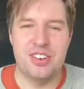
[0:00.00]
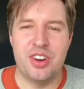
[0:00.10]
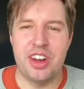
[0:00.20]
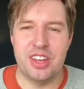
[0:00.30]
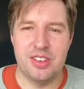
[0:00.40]

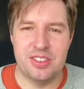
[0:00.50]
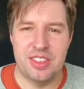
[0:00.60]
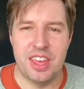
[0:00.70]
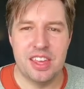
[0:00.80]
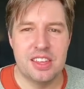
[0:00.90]
trials
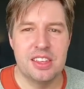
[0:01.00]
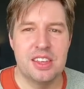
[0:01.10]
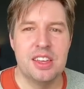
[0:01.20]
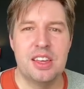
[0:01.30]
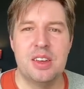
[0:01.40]
thing,
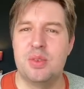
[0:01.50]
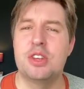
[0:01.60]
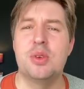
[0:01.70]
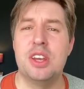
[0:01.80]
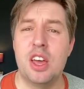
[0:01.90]
which
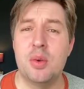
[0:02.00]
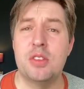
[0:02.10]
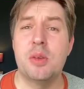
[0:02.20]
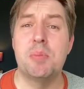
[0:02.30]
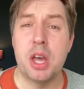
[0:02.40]
we know is
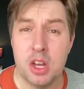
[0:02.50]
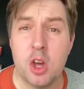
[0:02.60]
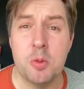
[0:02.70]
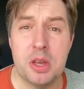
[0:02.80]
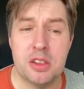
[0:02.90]
a
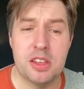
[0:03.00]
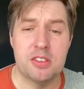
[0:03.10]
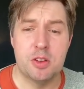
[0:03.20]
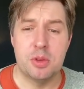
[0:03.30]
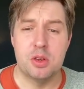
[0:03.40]
binomial
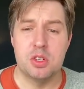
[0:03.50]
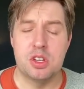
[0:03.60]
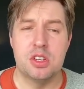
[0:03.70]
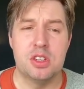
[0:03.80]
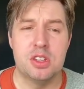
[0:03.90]

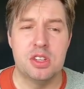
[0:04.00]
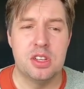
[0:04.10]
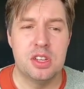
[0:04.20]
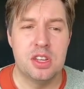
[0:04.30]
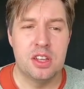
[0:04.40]
distribution.
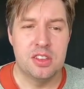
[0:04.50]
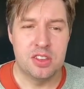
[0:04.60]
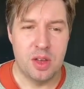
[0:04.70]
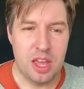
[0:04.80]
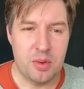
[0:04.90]

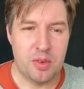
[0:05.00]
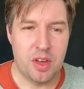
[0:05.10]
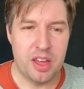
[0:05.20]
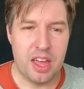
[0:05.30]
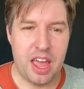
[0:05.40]
So here we've
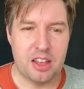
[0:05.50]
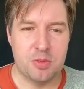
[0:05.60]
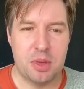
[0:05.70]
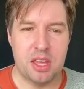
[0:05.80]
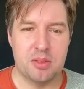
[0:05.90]
got x
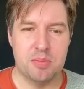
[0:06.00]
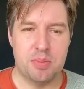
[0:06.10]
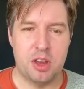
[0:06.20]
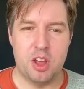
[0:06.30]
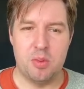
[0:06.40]
being
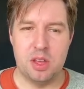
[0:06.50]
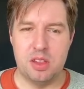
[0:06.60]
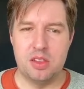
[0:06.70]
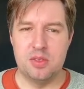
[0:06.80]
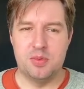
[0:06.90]

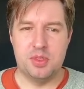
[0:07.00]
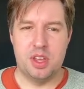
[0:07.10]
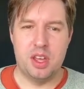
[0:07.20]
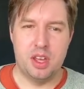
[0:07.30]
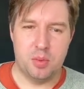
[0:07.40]
binomial
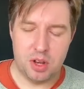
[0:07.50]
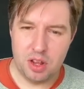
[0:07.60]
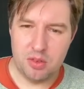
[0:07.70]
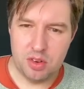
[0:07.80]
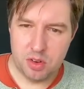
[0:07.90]

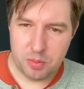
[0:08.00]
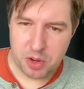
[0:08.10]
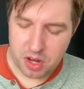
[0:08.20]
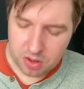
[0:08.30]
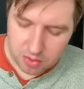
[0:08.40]
100,
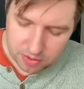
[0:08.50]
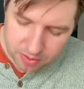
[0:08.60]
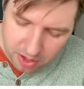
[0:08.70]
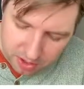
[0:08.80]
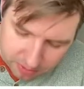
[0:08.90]

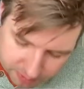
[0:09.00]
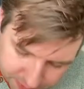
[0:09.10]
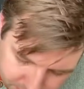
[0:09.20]
0.035.